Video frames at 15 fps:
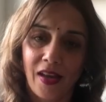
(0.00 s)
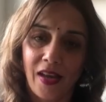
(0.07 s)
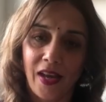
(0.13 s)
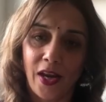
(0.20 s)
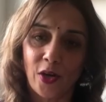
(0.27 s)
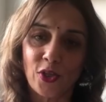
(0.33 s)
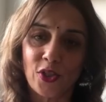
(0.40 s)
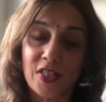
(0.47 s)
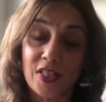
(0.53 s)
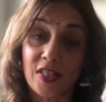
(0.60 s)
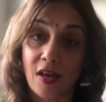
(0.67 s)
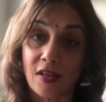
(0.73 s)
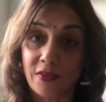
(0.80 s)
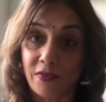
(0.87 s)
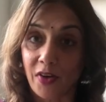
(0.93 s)
here to
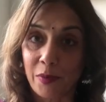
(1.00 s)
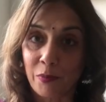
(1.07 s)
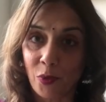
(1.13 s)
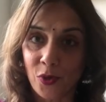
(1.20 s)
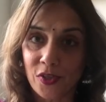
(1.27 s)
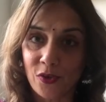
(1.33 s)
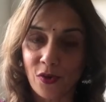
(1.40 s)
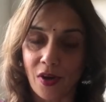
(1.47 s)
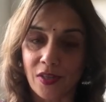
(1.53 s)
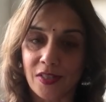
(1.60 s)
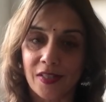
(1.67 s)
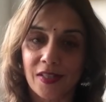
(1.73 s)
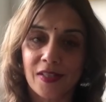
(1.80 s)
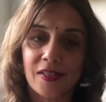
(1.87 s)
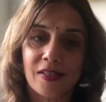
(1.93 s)
discuss a very important
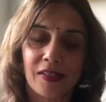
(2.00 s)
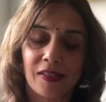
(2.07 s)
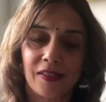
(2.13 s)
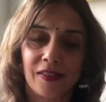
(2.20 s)
transit.